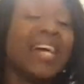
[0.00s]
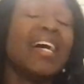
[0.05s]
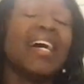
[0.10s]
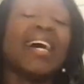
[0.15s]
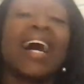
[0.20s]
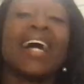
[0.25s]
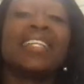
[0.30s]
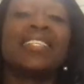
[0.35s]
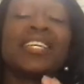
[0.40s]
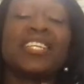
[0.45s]

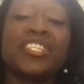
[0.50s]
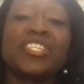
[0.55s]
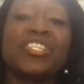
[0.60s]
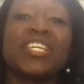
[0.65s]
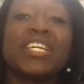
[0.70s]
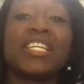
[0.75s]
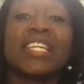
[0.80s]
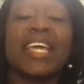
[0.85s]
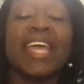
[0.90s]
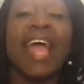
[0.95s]

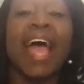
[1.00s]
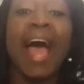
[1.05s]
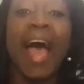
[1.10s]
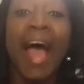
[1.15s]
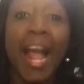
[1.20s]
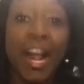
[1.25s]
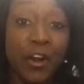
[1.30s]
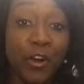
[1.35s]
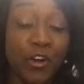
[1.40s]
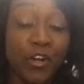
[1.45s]
Additionally,
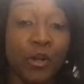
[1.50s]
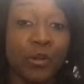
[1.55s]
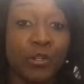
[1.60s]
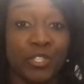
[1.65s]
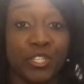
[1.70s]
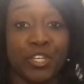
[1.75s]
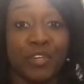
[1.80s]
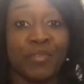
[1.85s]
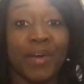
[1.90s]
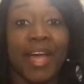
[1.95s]

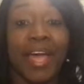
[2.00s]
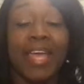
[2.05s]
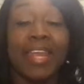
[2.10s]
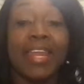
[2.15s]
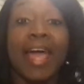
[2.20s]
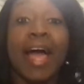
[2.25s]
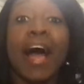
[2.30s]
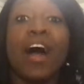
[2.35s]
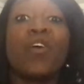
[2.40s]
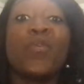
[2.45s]
agriculture, right?
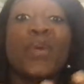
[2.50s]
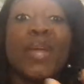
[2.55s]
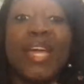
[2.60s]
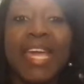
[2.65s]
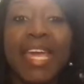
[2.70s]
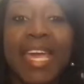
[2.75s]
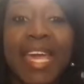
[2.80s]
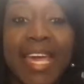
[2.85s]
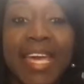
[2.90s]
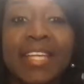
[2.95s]
How we
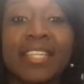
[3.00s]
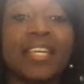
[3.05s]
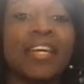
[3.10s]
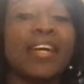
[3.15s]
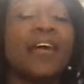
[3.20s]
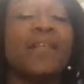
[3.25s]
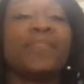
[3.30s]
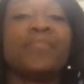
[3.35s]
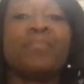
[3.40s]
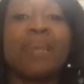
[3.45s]
eat
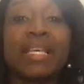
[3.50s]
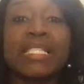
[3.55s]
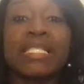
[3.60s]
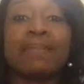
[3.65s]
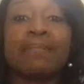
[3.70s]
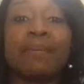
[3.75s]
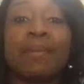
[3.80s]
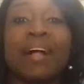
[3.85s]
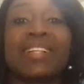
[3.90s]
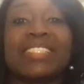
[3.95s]
makes
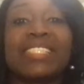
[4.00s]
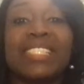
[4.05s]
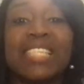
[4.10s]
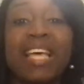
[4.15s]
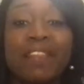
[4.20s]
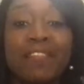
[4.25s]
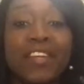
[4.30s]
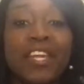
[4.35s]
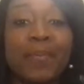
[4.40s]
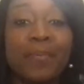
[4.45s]
up about
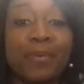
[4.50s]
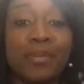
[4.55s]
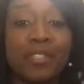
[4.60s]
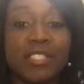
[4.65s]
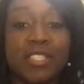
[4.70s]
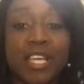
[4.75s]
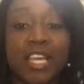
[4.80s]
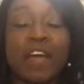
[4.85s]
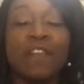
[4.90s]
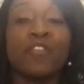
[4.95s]

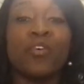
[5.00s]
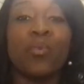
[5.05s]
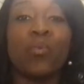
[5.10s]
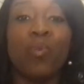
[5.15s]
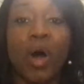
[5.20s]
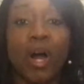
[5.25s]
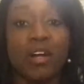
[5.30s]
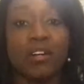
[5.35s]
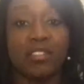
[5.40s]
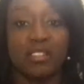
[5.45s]
70% of the
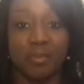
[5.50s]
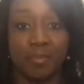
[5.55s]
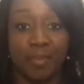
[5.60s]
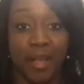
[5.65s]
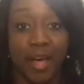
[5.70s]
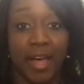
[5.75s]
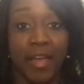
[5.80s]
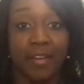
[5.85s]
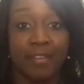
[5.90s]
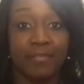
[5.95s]
water
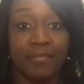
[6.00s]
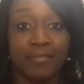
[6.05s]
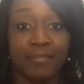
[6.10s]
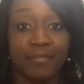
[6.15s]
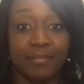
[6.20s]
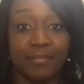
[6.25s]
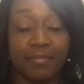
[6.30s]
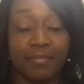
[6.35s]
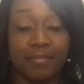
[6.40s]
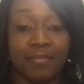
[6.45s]
supply.
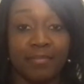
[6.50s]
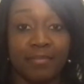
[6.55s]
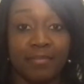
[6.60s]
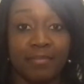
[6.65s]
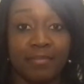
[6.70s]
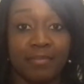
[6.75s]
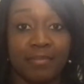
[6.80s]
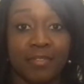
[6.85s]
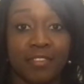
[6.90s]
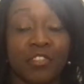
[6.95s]

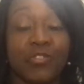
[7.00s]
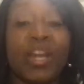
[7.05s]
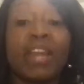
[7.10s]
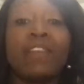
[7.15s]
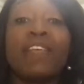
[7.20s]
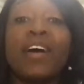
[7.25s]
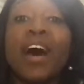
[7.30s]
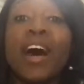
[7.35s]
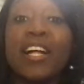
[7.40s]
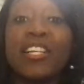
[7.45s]
So out of
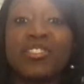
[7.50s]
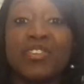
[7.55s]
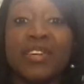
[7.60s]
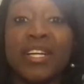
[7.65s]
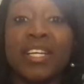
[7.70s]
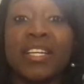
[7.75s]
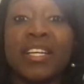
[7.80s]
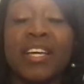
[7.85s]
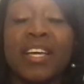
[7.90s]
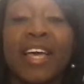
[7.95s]

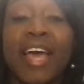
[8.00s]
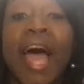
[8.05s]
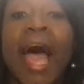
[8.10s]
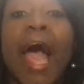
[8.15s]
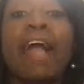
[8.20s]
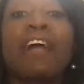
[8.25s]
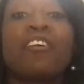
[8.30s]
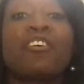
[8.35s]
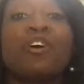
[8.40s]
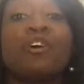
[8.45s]
100,
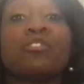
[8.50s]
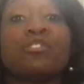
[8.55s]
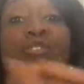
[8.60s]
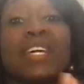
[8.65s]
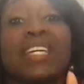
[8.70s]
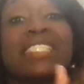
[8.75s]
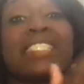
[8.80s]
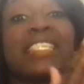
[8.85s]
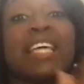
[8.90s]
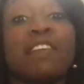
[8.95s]
agriculture
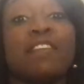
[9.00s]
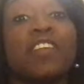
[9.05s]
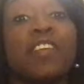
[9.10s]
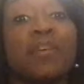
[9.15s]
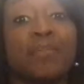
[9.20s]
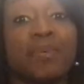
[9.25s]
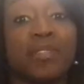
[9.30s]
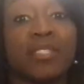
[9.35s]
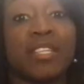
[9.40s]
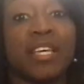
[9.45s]
takes
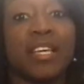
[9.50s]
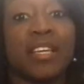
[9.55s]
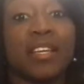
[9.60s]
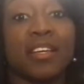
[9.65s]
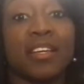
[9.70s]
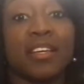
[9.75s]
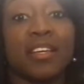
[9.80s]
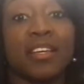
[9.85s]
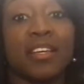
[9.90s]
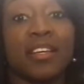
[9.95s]
70%.
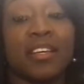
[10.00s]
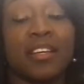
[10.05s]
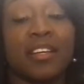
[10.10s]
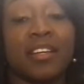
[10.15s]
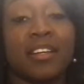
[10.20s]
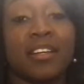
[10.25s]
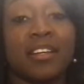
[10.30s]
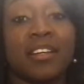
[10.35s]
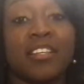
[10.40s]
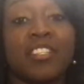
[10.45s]

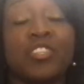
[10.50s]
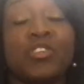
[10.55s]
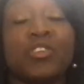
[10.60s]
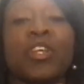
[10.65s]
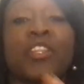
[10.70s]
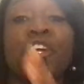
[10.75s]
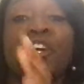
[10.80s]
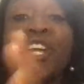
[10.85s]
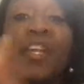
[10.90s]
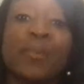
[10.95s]
So
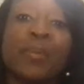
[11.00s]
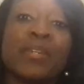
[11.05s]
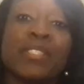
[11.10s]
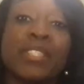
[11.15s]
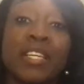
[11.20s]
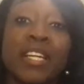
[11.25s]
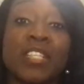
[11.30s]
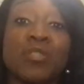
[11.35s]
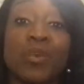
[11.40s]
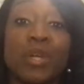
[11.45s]
the
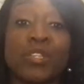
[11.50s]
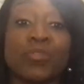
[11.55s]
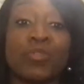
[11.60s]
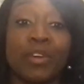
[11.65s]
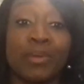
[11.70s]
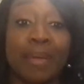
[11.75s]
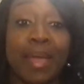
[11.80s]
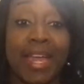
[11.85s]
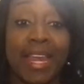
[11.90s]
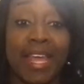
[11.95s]
30% is what's
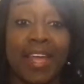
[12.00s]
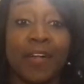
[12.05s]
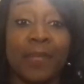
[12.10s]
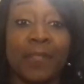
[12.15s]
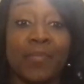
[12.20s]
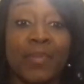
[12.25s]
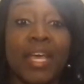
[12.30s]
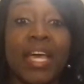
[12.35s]
remaining.